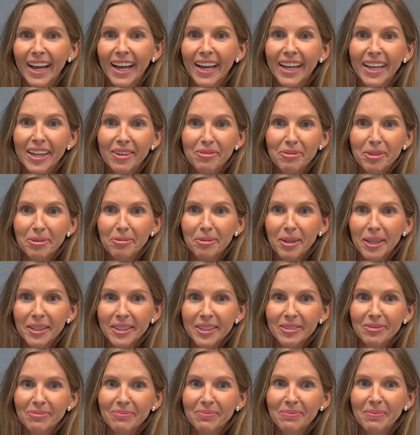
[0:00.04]
Hey
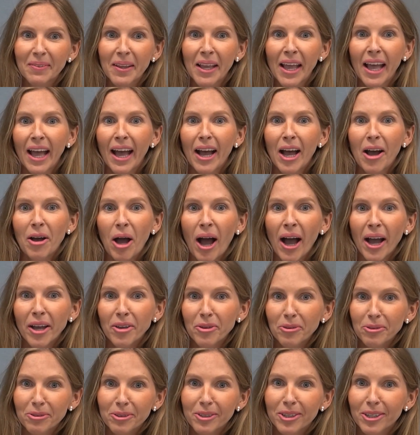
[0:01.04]
everyone! Are
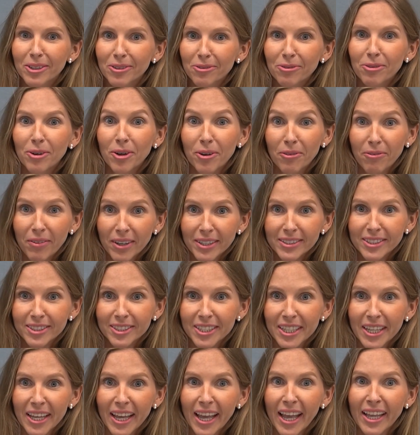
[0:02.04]
you looking for a
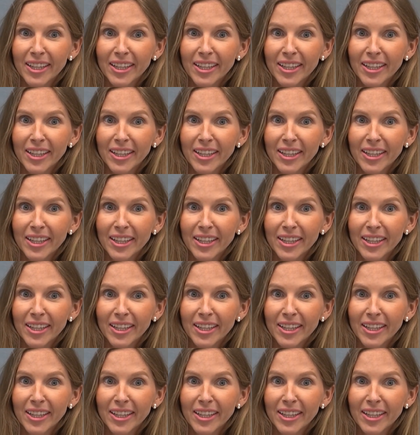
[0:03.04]
faster